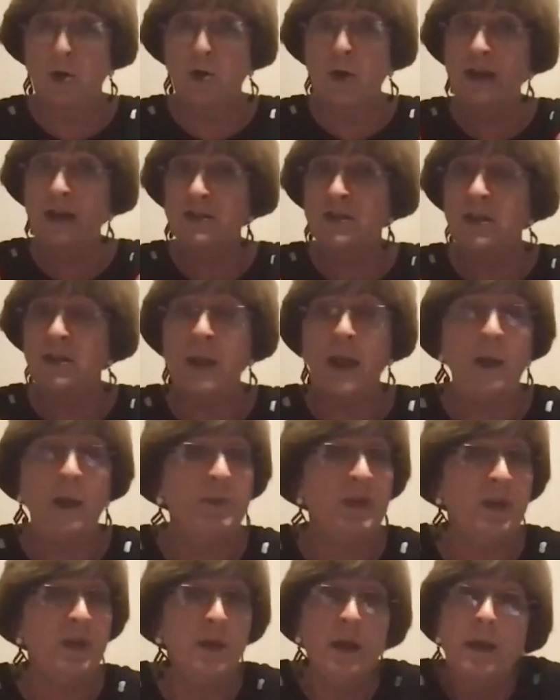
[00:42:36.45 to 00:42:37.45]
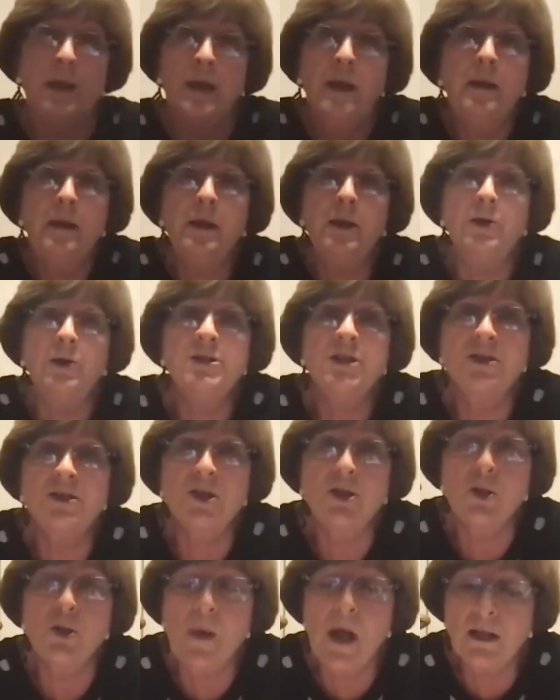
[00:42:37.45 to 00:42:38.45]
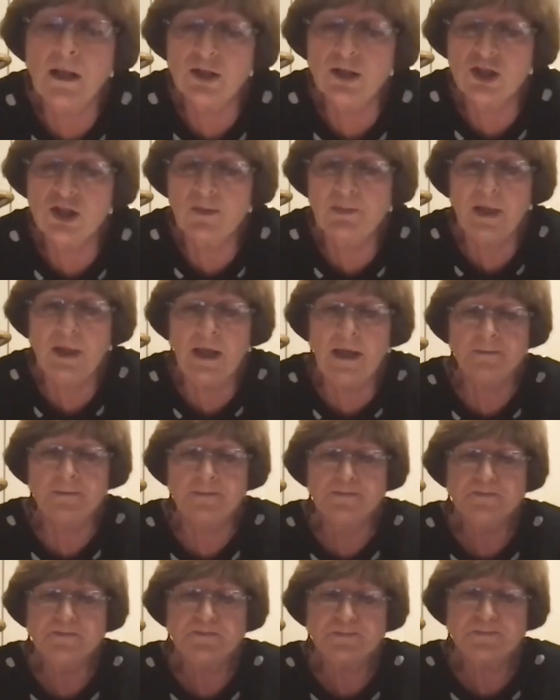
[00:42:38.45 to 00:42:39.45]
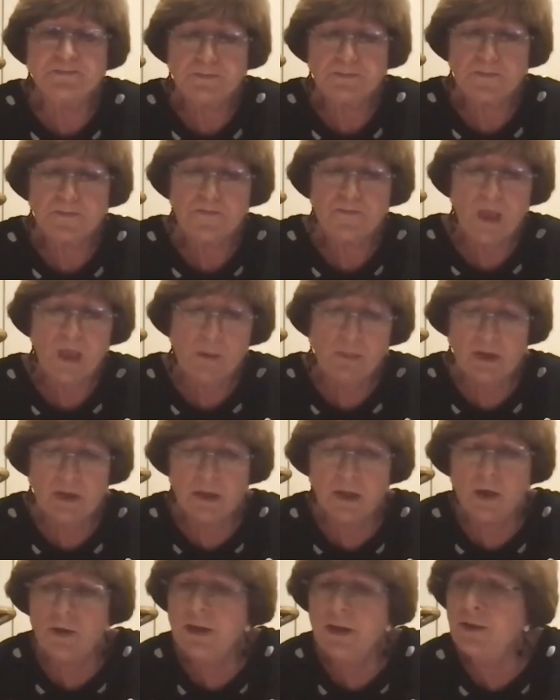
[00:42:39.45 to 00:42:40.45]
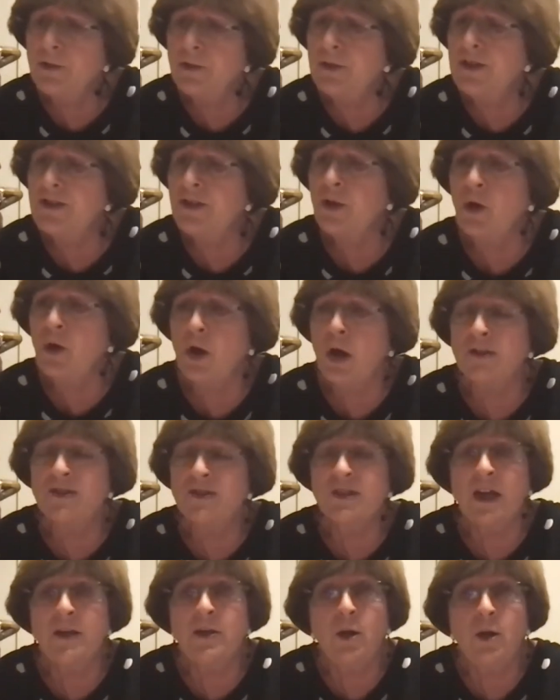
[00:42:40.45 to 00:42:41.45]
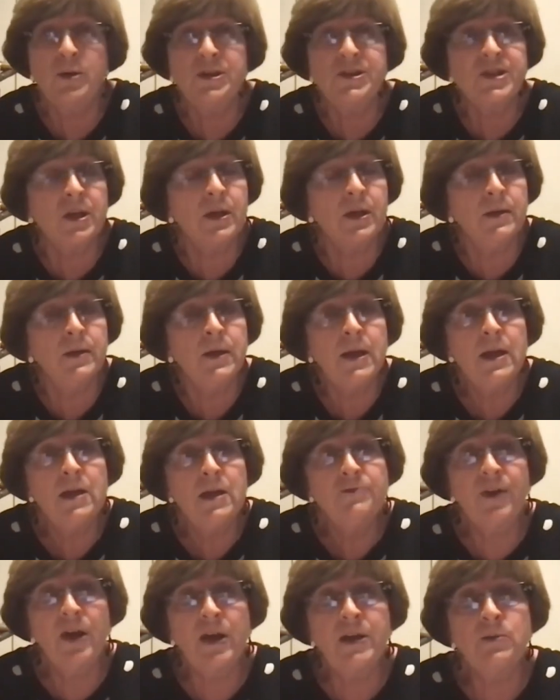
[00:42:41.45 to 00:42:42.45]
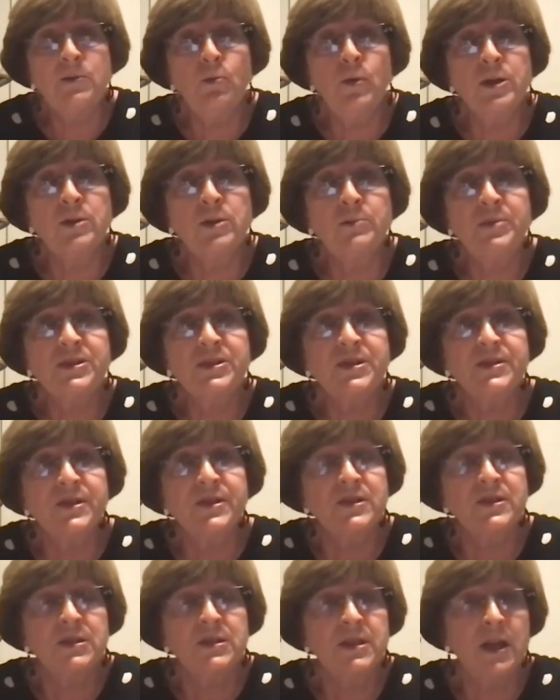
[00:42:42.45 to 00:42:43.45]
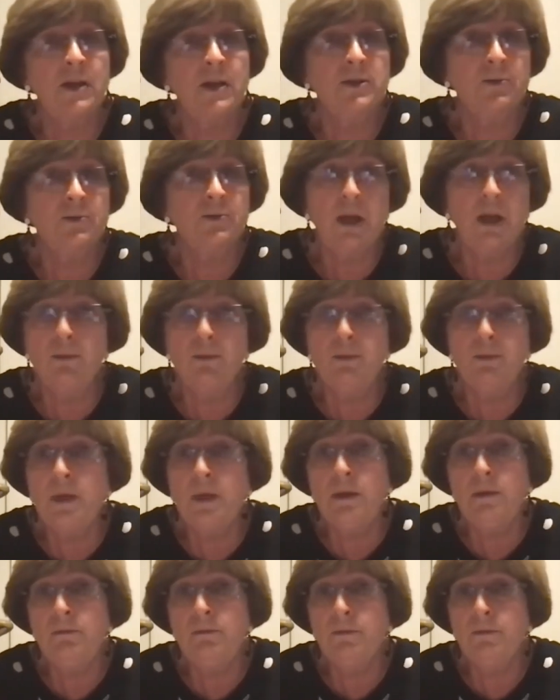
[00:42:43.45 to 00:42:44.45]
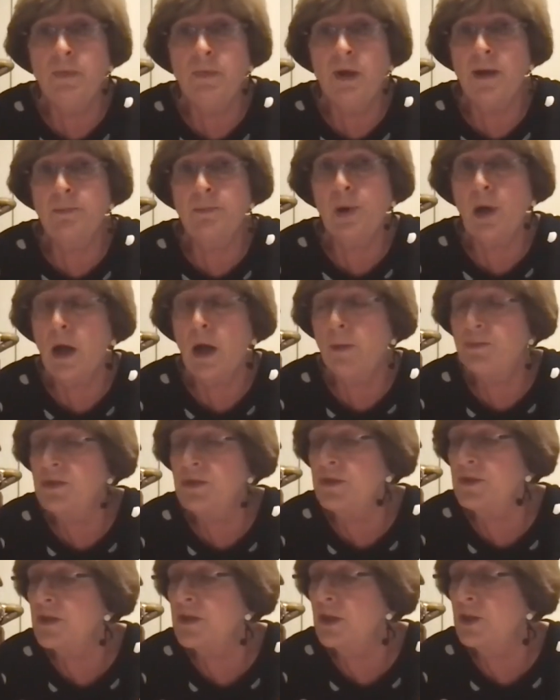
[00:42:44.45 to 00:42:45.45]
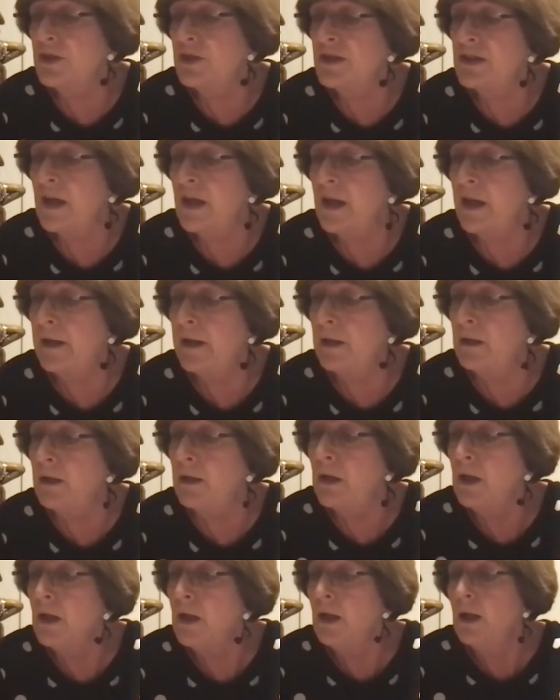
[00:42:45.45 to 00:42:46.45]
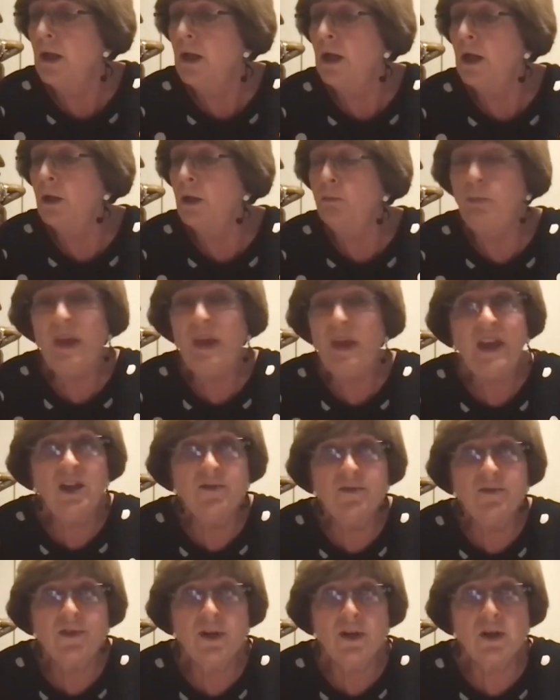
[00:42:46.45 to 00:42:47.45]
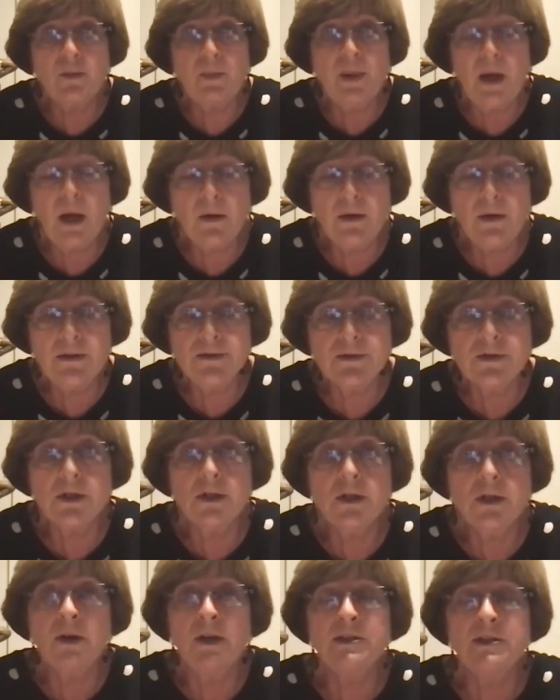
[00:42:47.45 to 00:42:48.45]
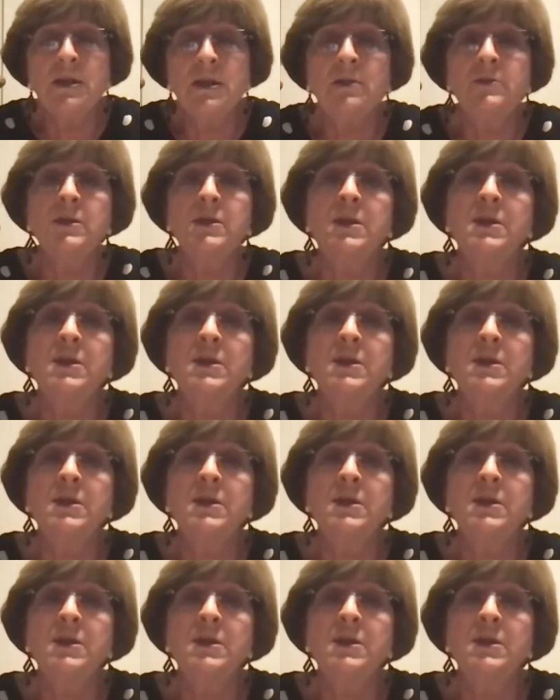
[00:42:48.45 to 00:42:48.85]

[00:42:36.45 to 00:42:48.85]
cracks that happen, you know, it doesn't demolish the plate. But know that there is a cost. I'd always uh, find one of the businesses in town that would help me buy props and such as that, and uh, beg in front of the parents. You know, I take the